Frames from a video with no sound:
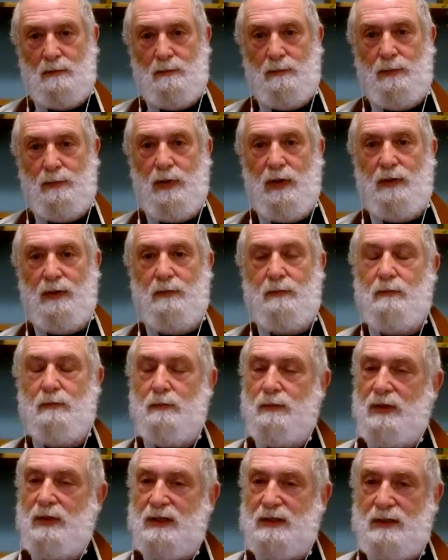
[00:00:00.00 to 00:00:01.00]
but
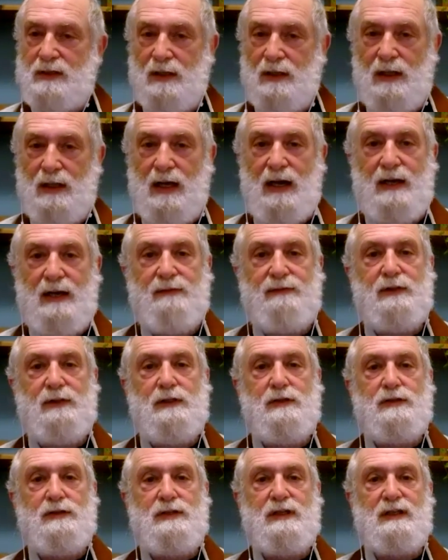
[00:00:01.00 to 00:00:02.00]
there's a lot of
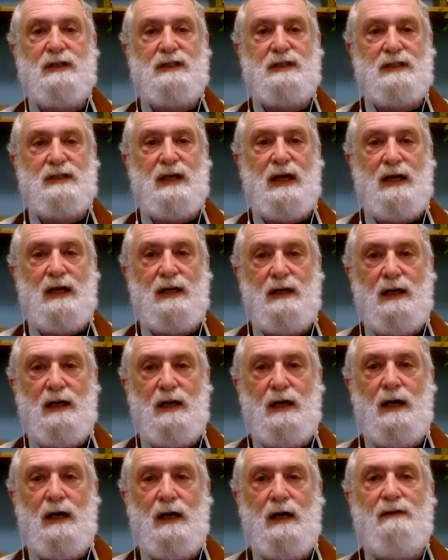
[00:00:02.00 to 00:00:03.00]
losing sight
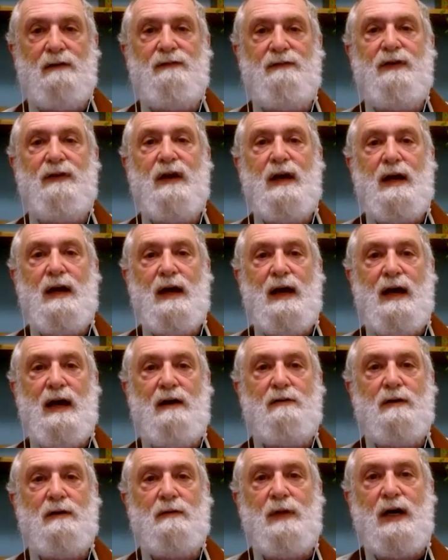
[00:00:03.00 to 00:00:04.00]
of
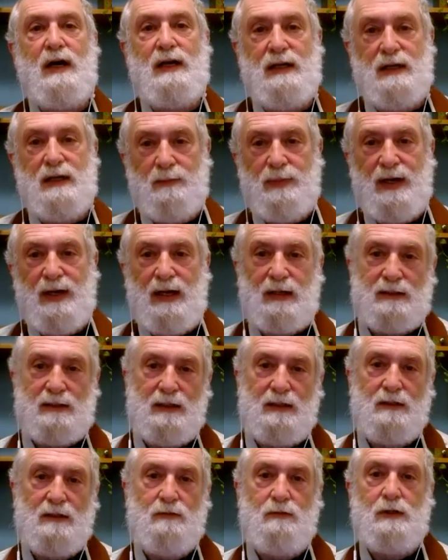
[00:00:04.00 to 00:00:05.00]
how am I
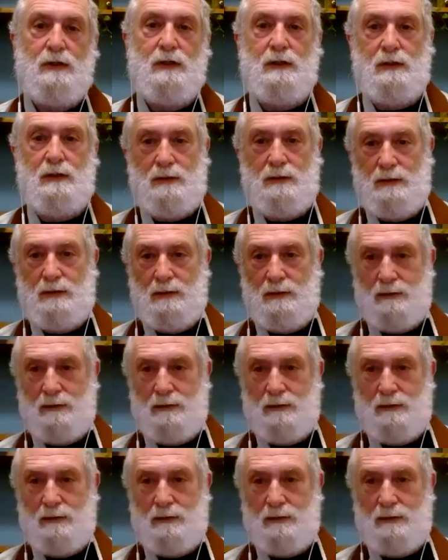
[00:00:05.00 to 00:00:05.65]
impacting the world?